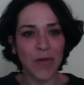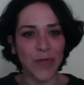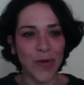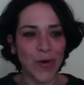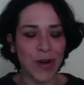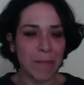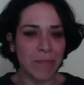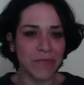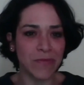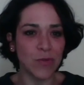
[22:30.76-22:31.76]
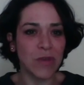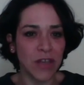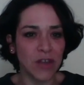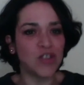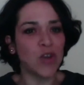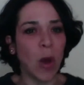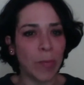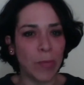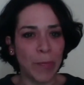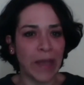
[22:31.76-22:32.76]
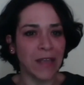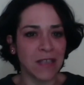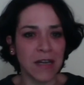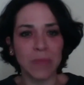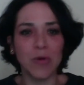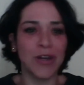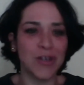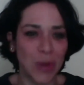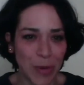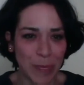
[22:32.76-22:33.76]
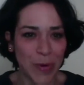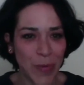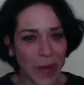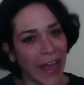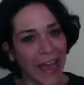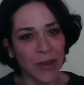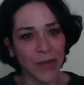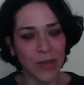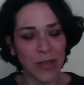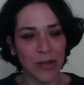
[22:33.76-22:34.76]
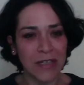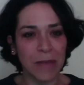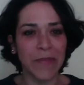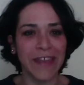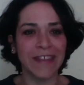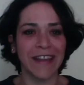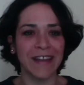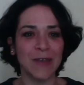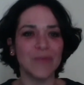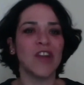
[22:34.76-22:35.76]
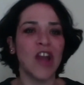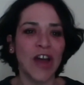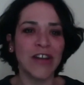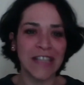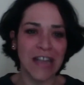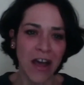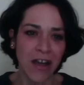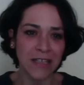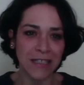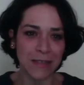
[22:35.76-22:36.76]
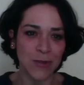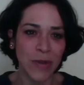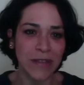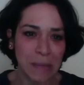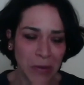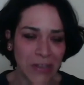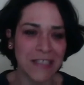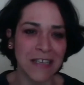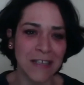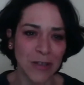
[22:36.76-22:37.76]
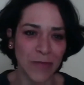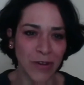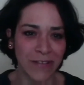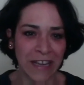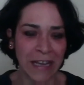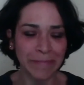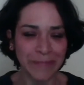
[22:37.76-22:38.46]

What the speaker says: for doing their job better in a more enjoyable way, or something that you learned in the last 20 plus years of career.